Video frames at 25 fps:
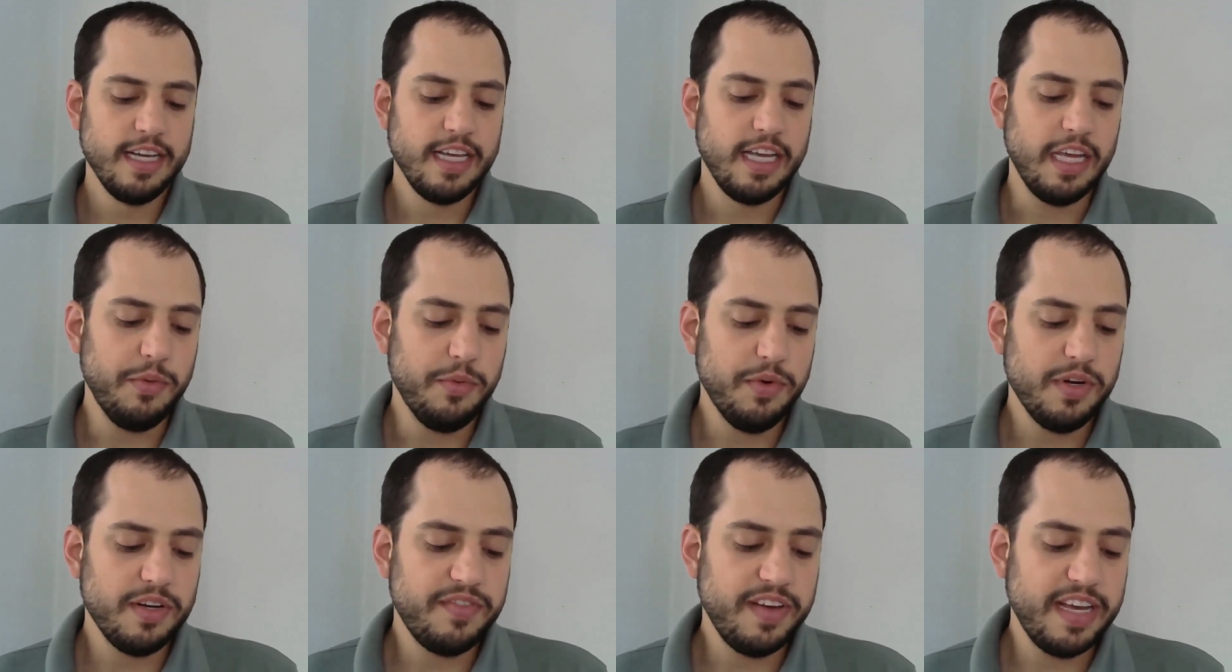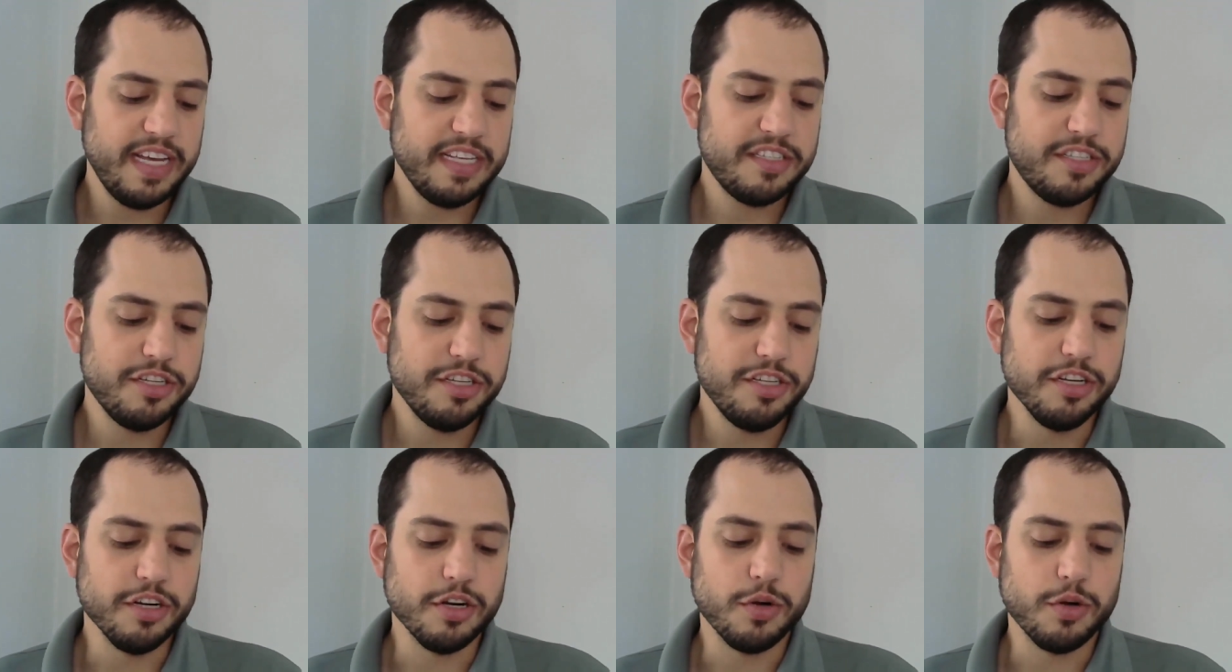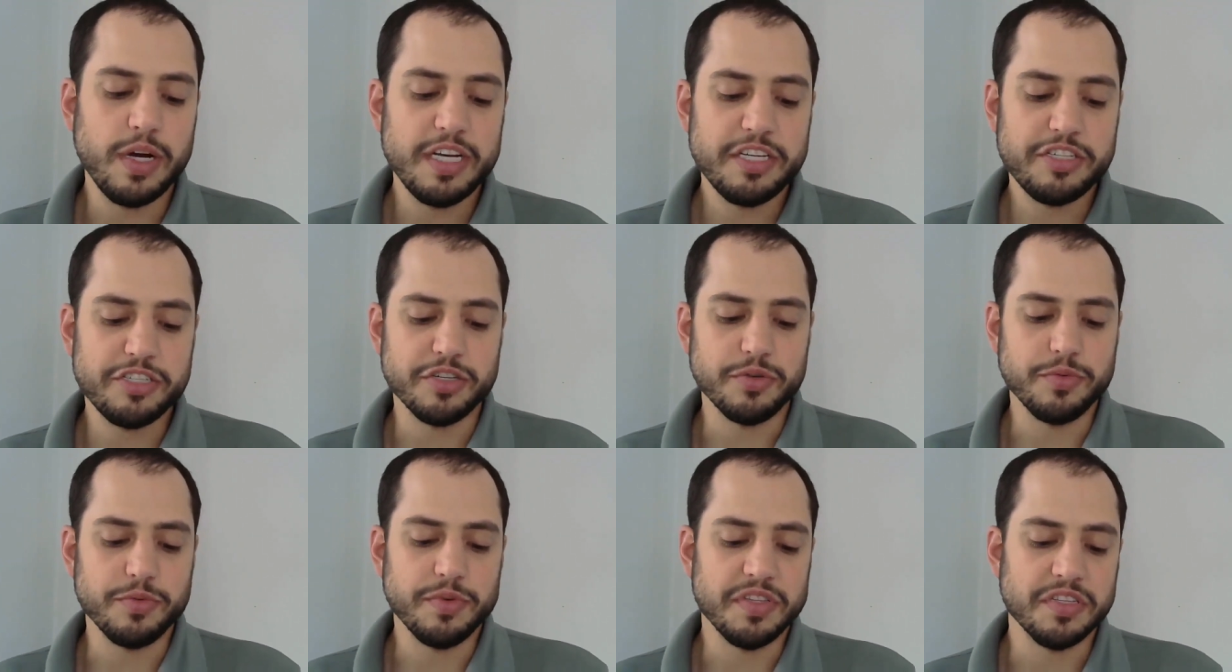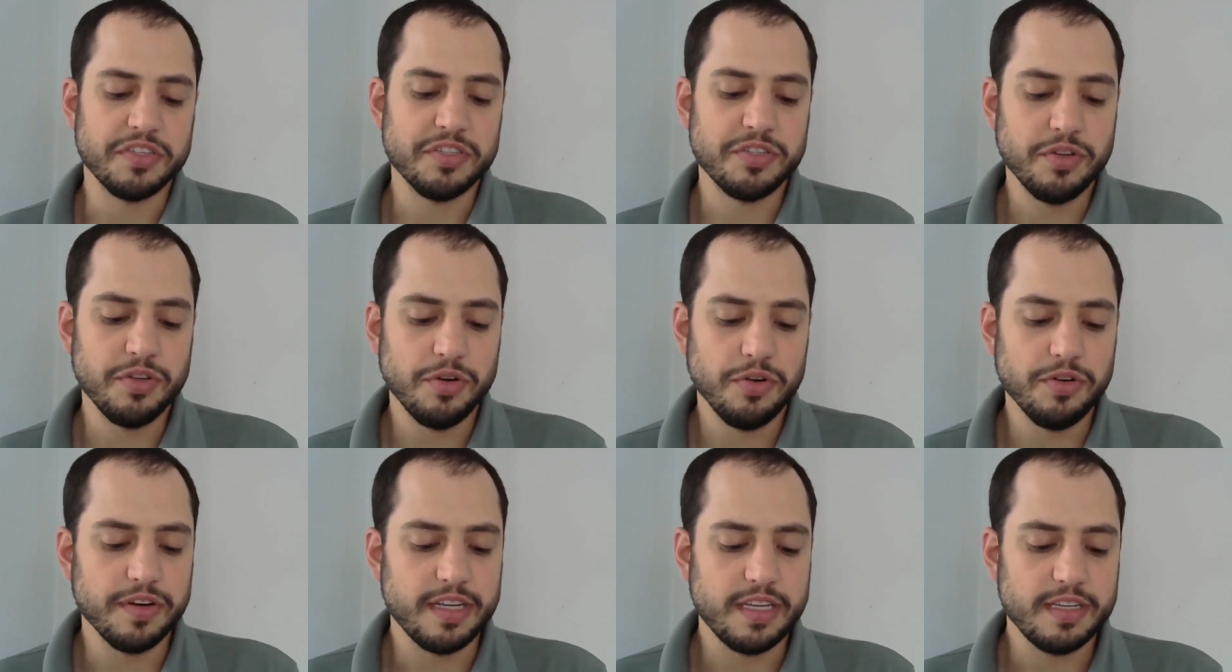He would have answered your question with a
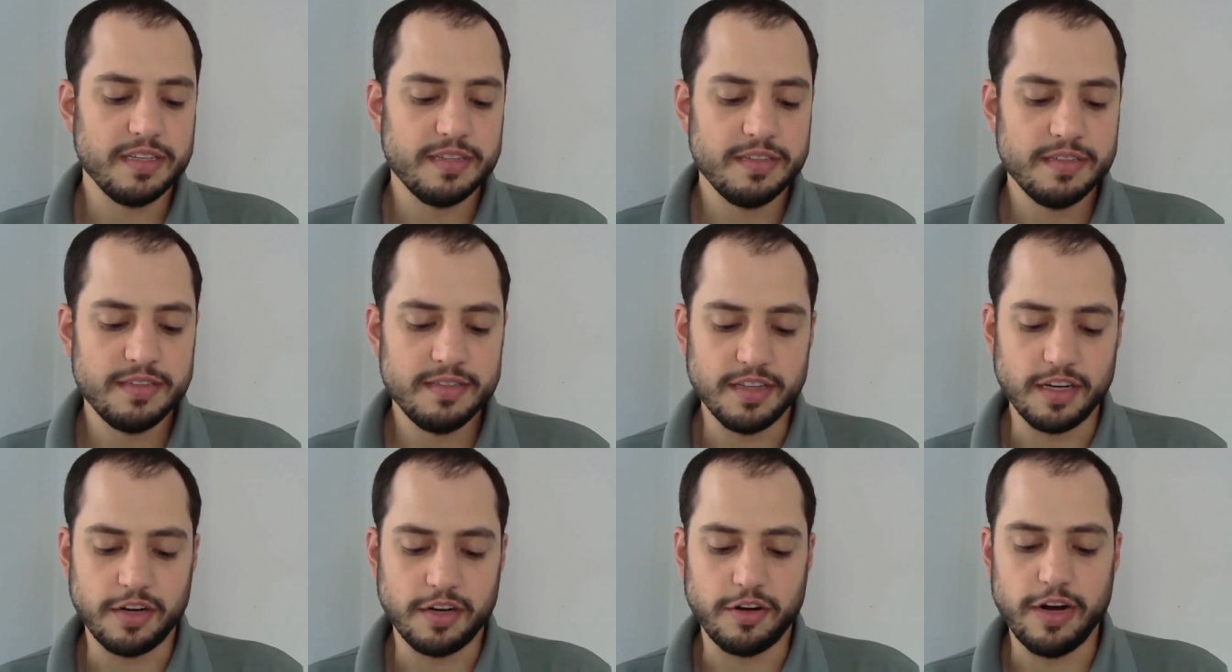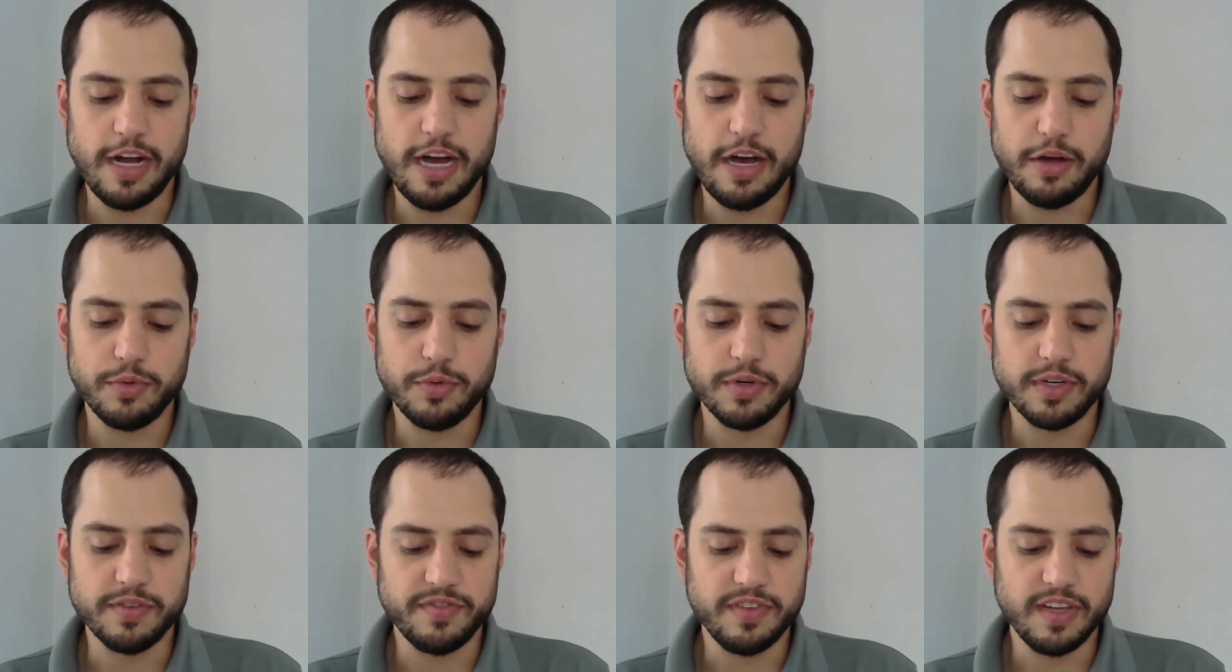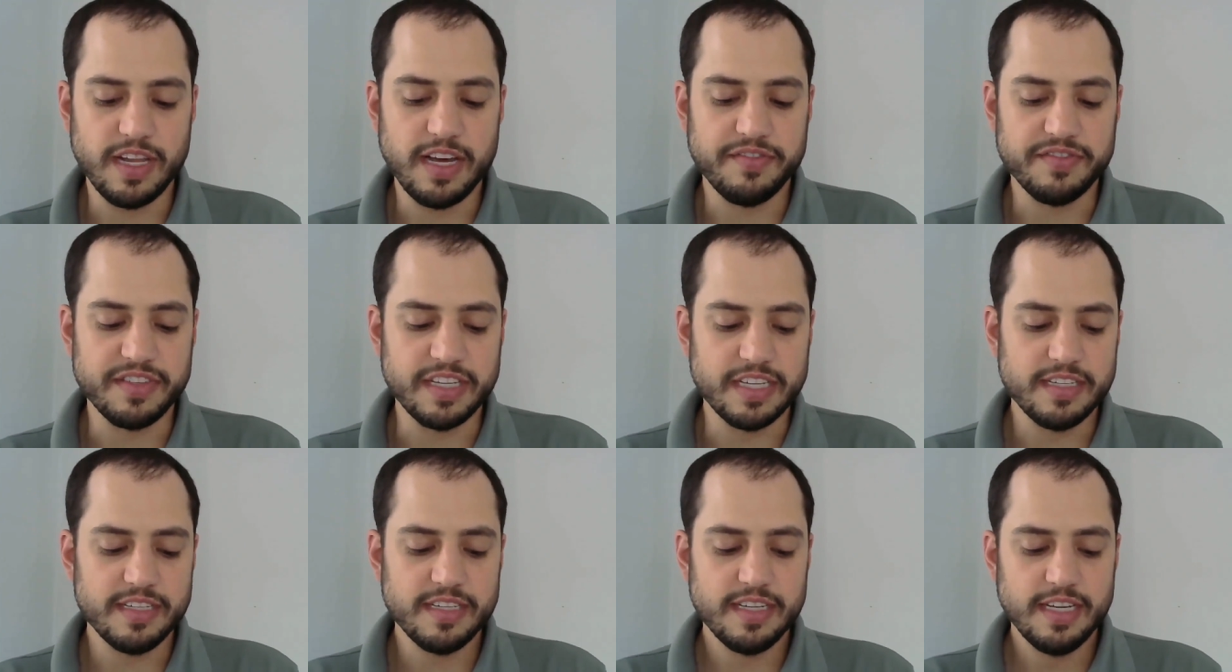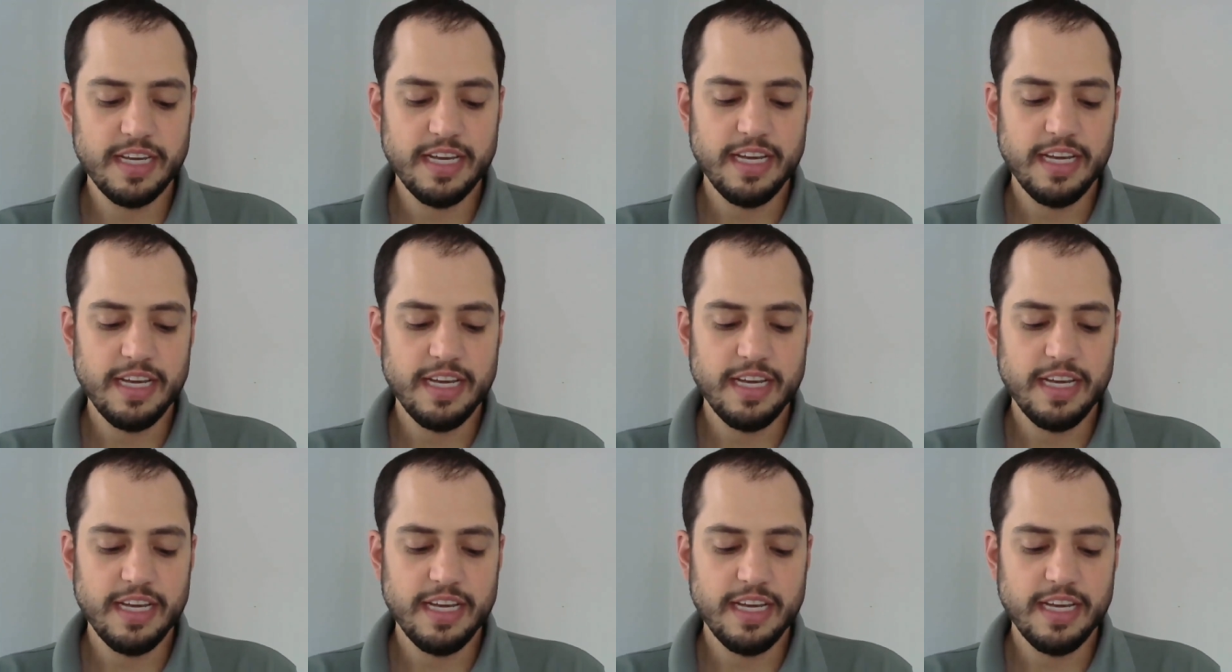story. The crowd would have loved it.